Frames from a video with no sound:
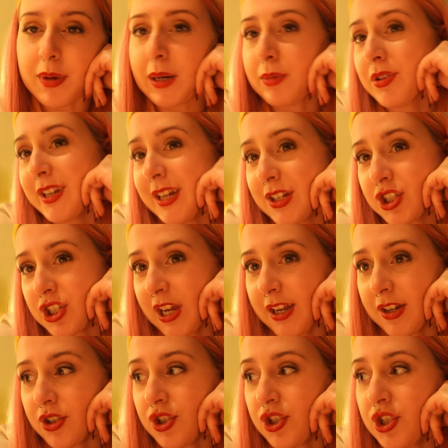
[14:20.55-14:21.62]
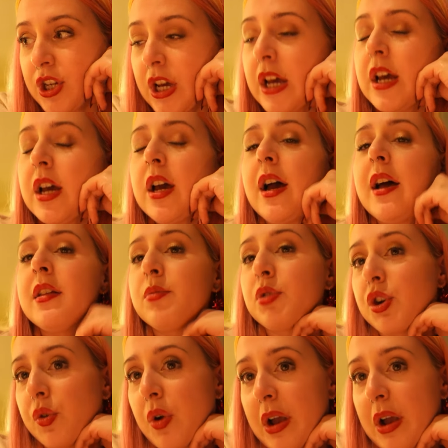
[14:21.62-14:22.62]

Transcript: I'm gonna get changed, and then we're gonna